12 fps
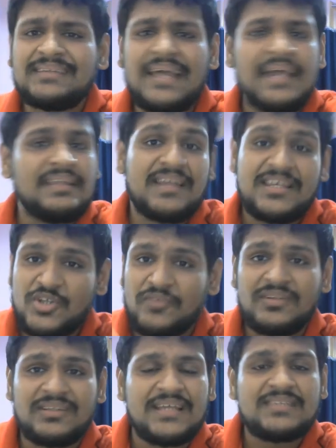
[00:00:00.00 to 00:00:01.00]
and rest of
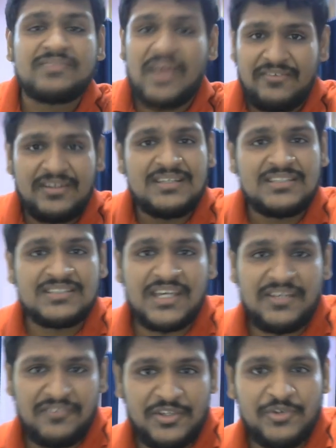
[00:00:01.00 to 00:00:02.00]
the things I will share
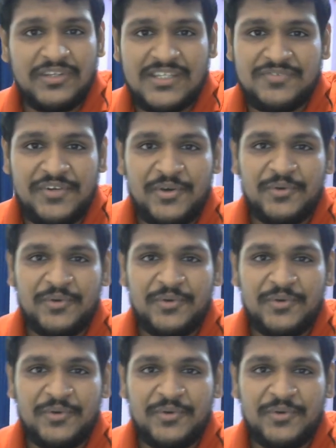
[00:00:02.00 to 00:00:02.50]
with you in this video.